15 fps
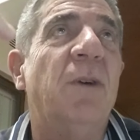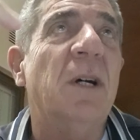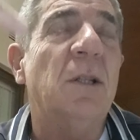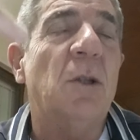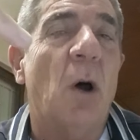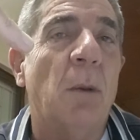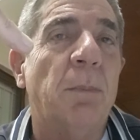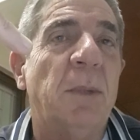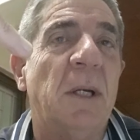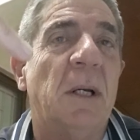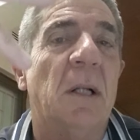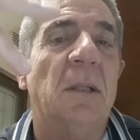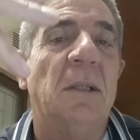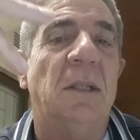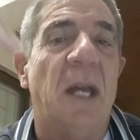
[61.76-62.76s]
optical
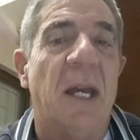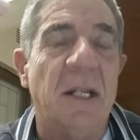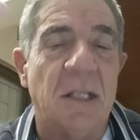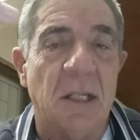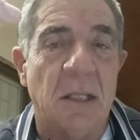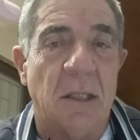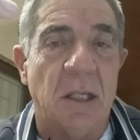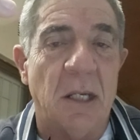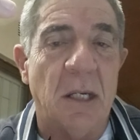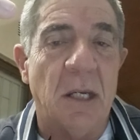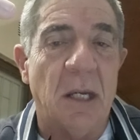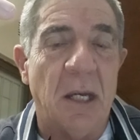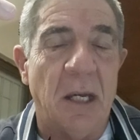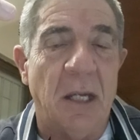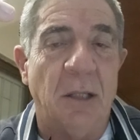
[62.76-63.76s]
density
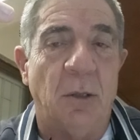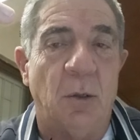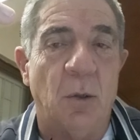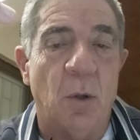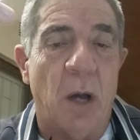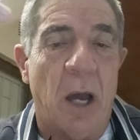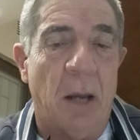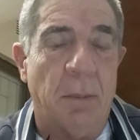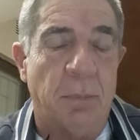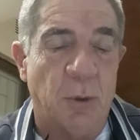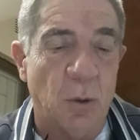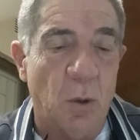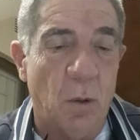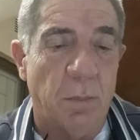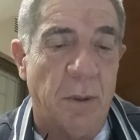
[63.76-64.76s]
into
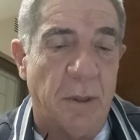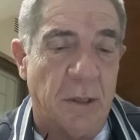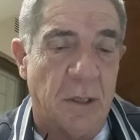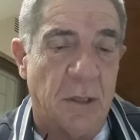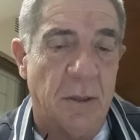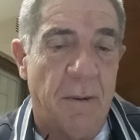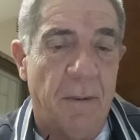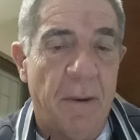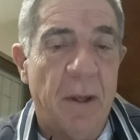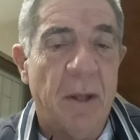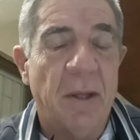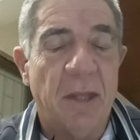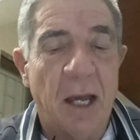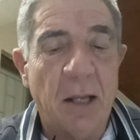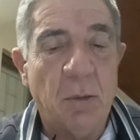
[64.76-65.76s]
absorbance.
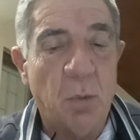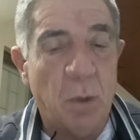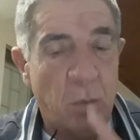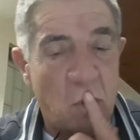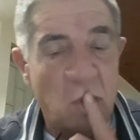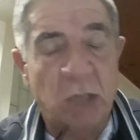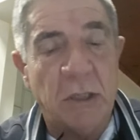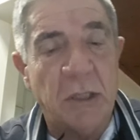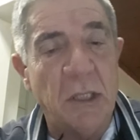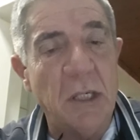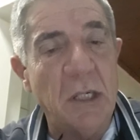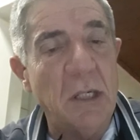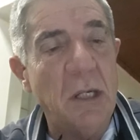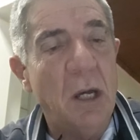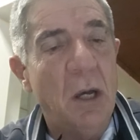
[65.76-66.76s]
That we will
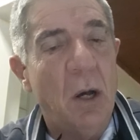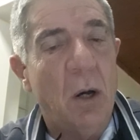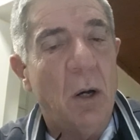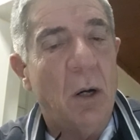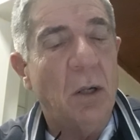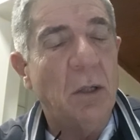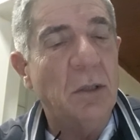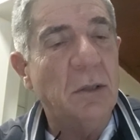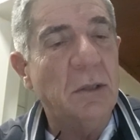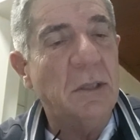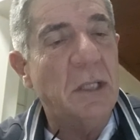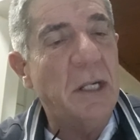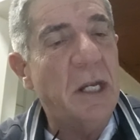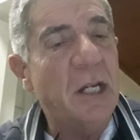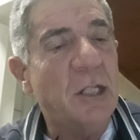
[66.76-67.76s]
see on the
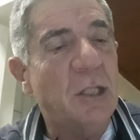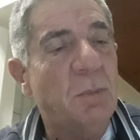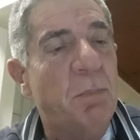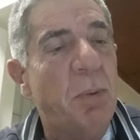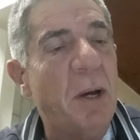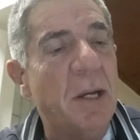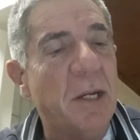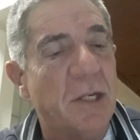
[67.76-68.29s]
next page.